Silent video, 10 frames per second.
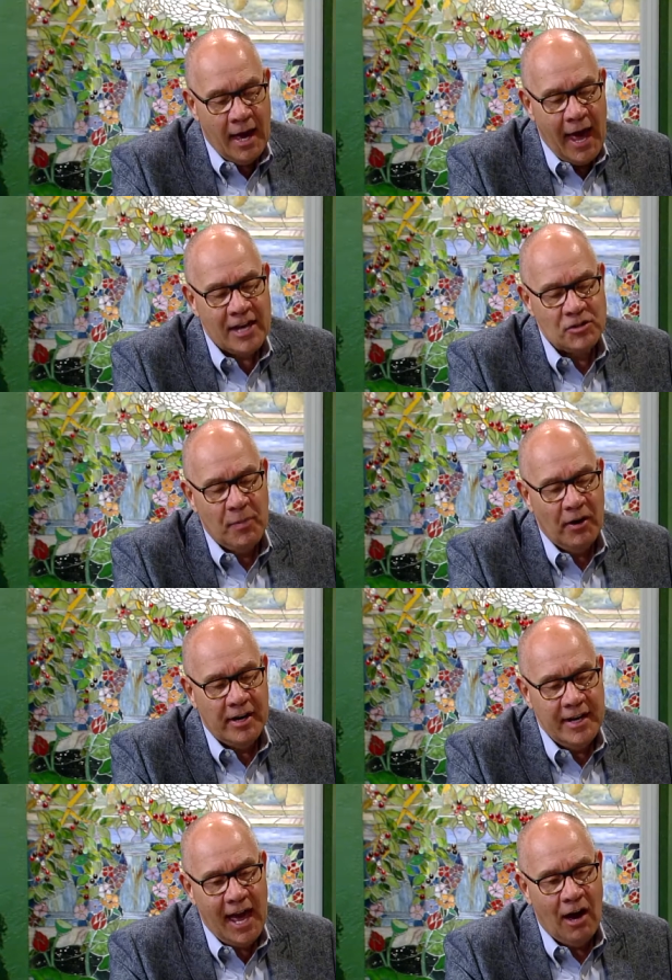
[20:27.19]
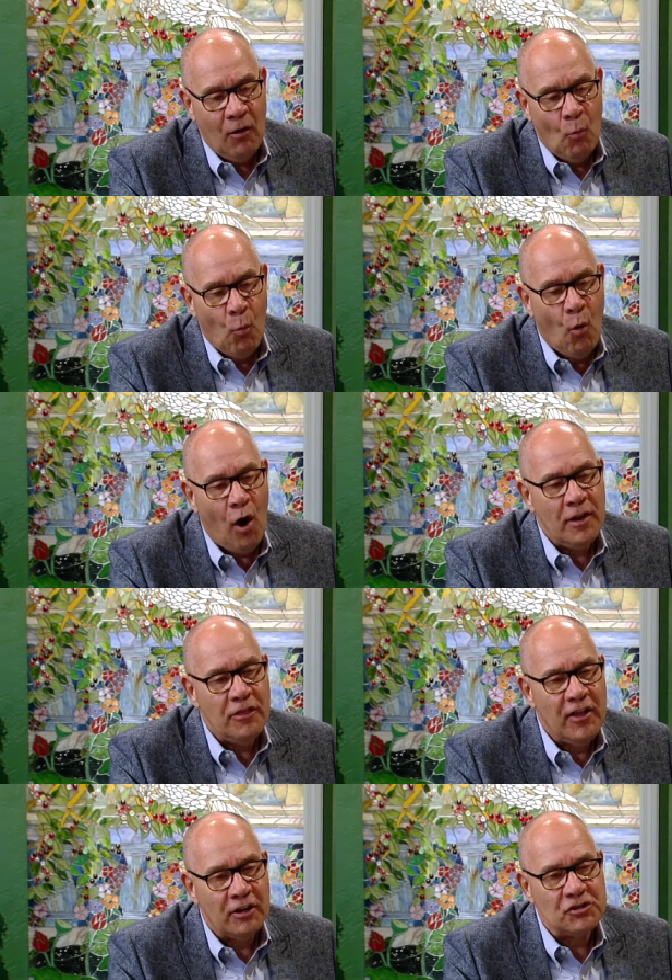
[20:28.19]
Asbury now want
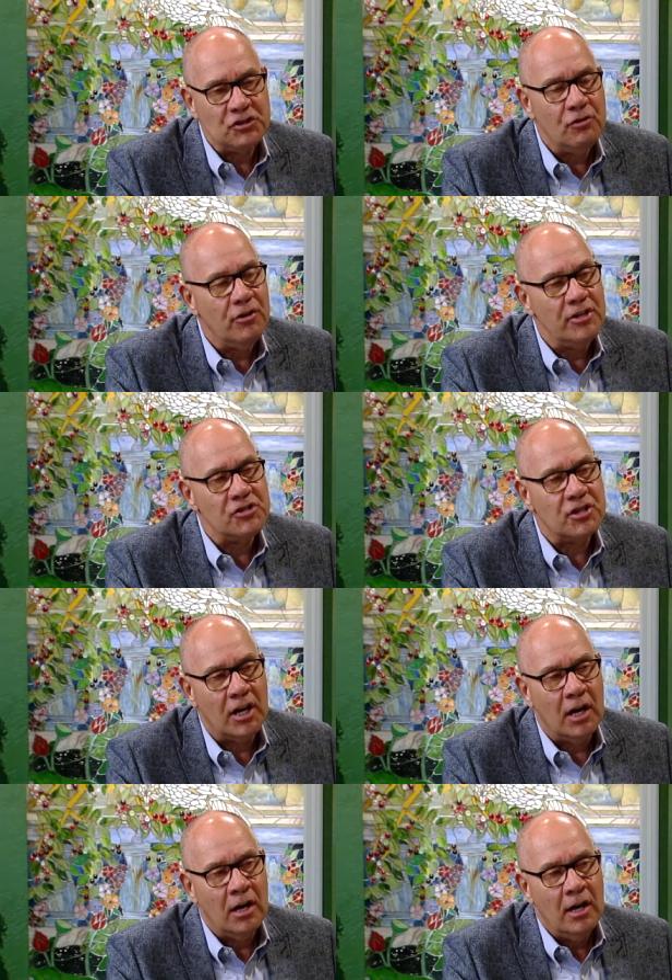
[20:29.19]
their students to